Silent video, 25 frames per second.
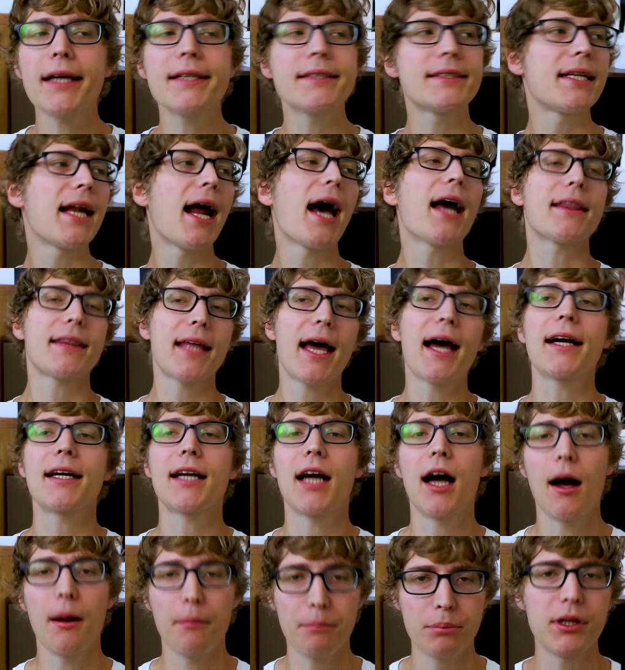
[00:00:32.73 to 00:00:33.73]
it's not that
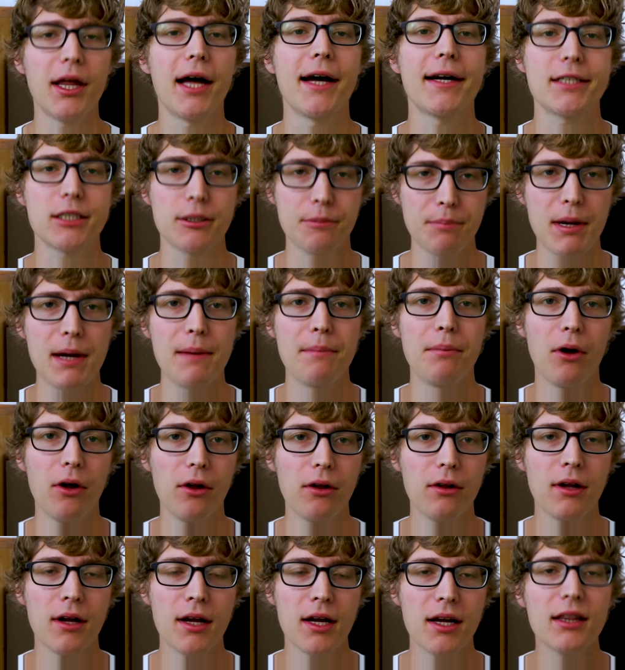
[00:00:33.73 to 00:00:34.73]
complex,
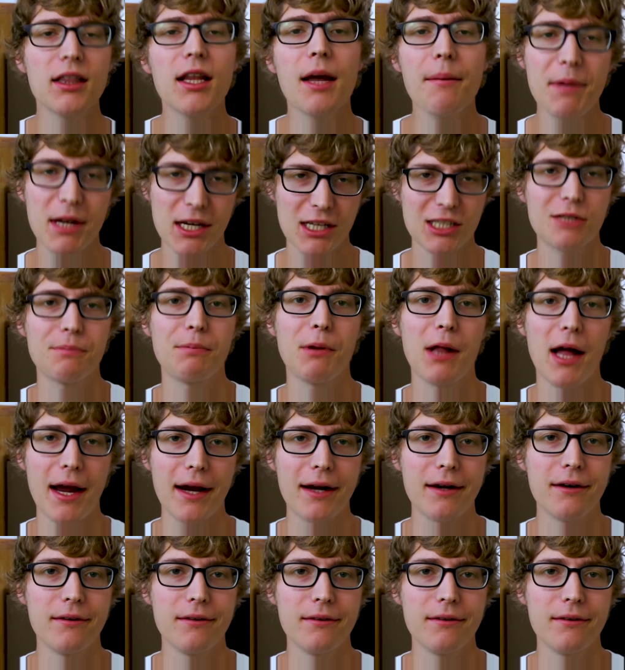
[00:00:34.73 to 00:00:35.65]
people. Let me explain.